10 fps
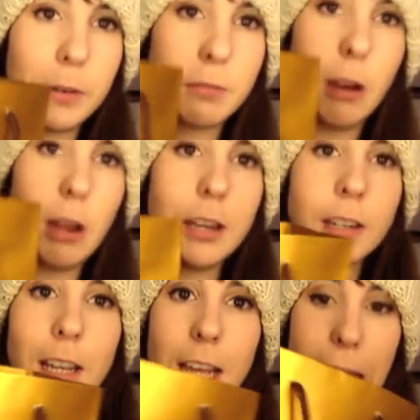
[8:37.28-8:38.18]
a friend,
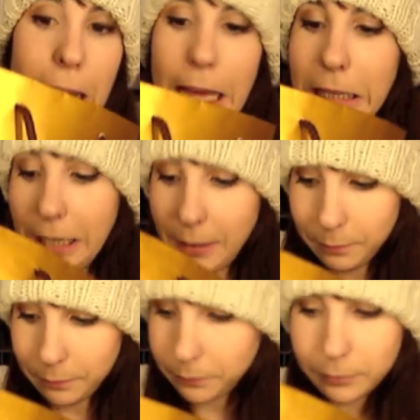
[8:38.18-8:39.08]
and then
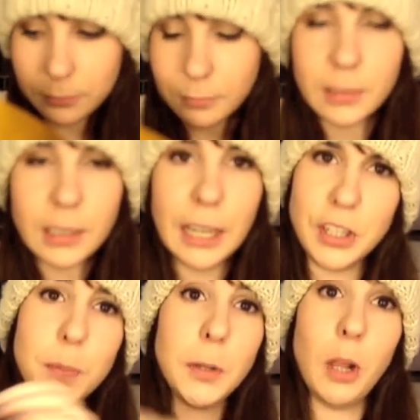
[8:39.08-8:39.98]
I
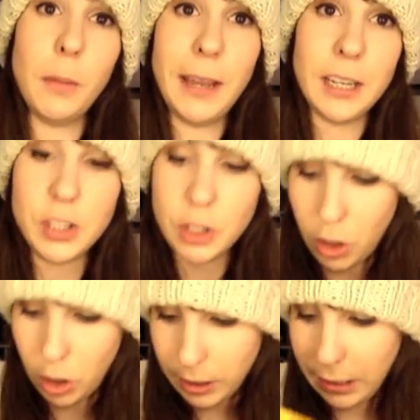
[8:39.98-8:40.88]
just put all my
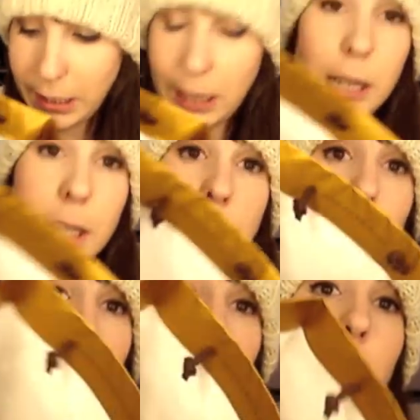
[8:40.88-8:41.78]
stocking candy
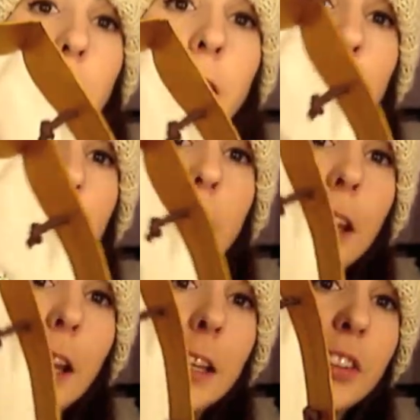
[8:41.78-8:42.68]
in here.
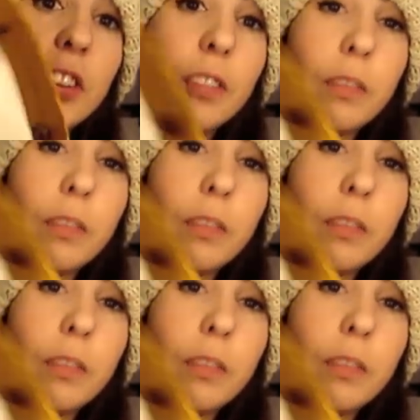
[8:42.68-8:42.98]
Like it's